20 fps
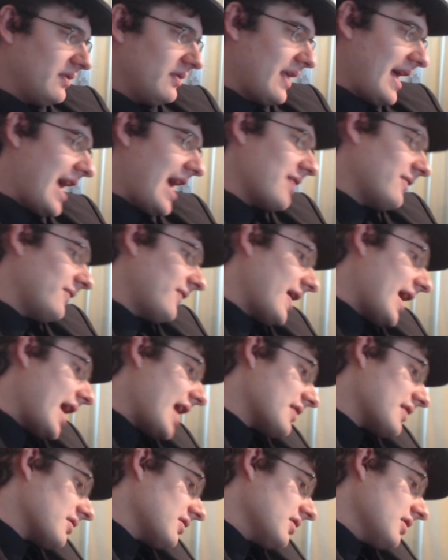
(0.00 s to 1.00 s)
that
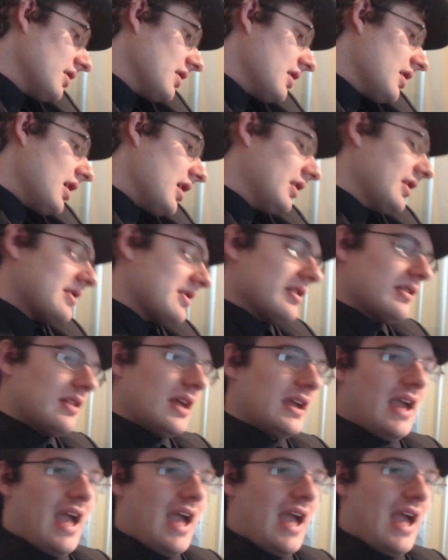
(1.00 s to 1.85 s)
fast, unless it's like